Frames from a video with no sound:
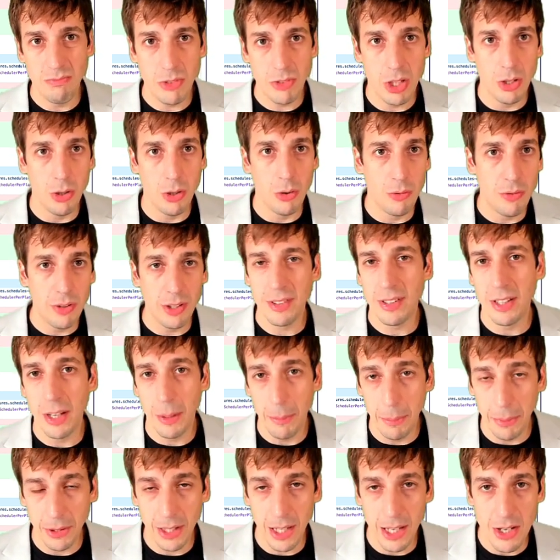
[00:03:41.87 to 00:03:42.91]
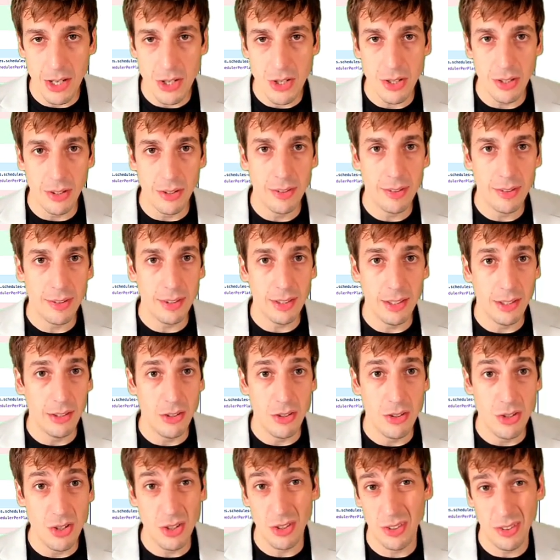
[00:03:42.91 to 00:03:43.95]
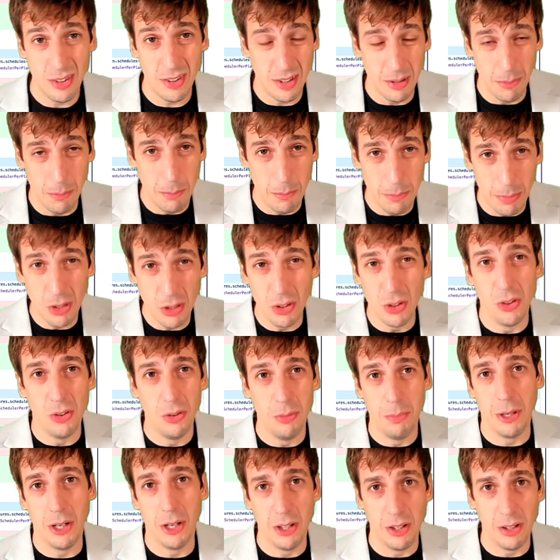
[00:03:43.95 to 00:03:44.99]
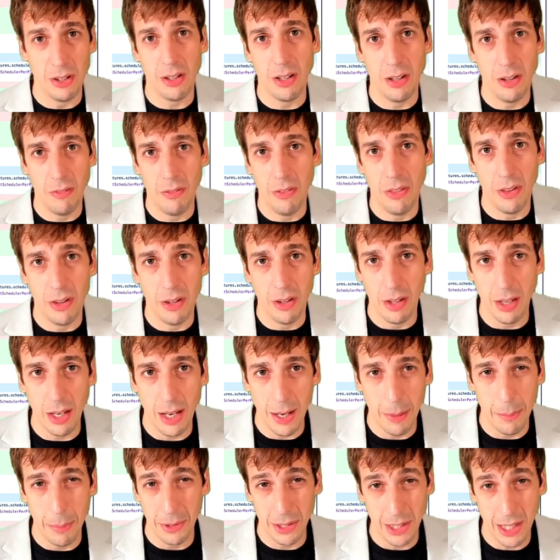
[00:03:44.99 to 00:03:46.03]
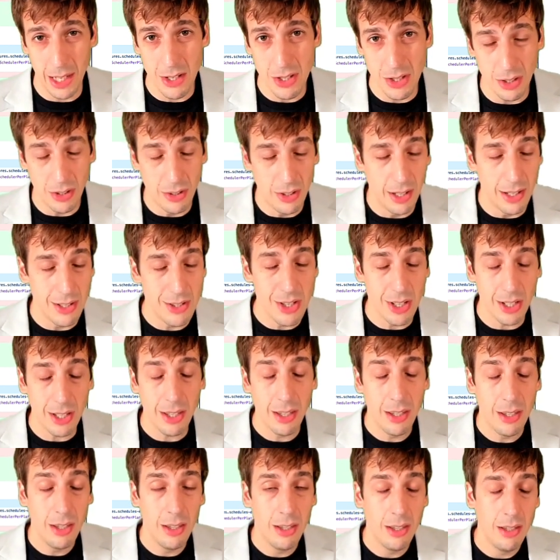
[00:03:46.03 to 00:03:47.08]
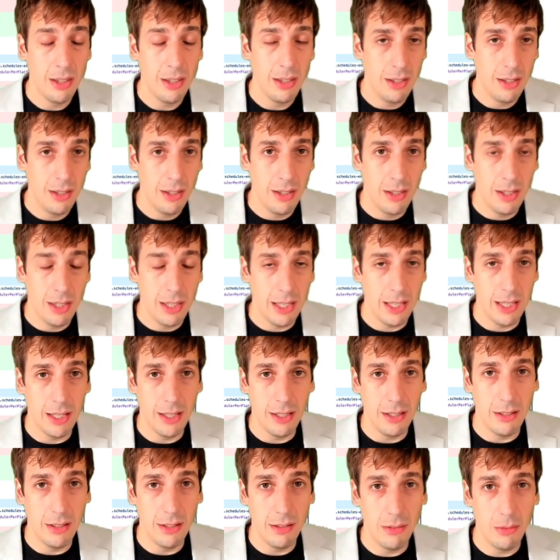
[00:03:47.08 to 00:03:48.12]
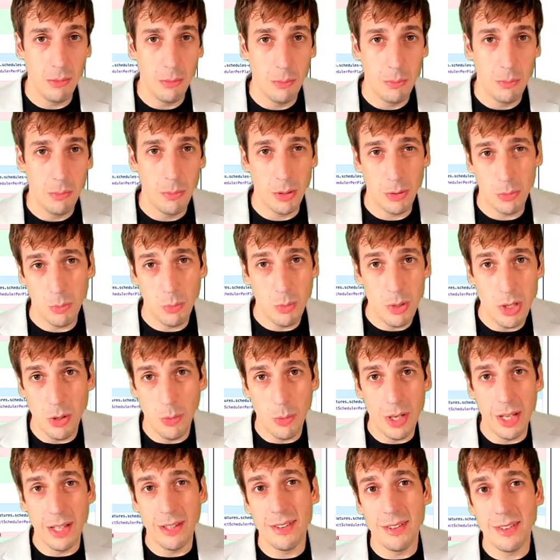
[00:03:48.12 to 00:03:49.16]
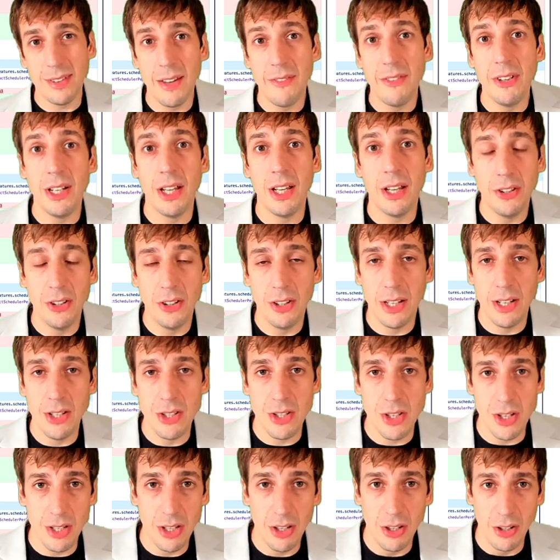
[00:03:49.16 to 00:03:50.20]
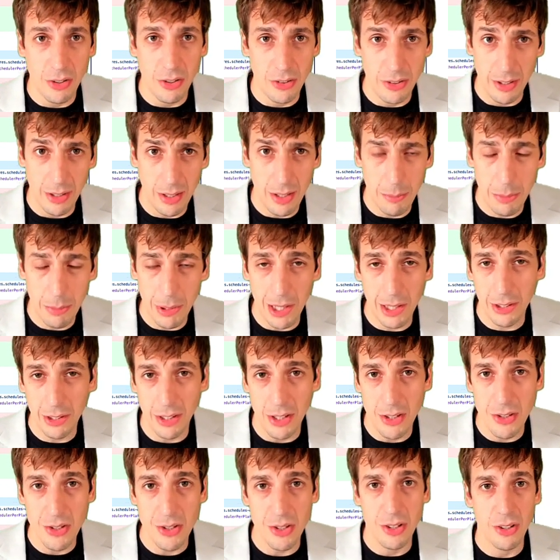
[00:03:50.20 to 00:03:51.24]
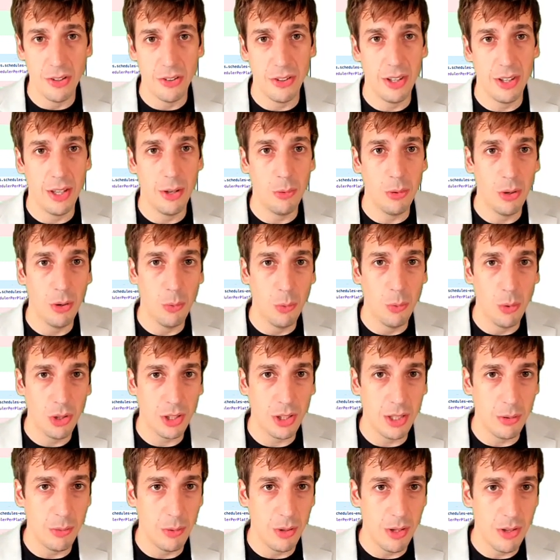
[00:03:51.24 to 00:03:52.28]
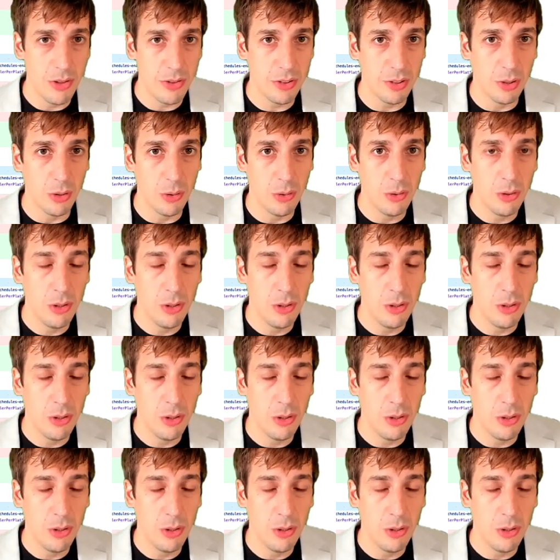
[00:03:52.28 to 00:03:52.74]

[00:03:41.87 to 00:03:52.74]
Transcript: fixed deprecations in just the build part of the application logic. But we had 700 engineers, product engineers that we were working with. So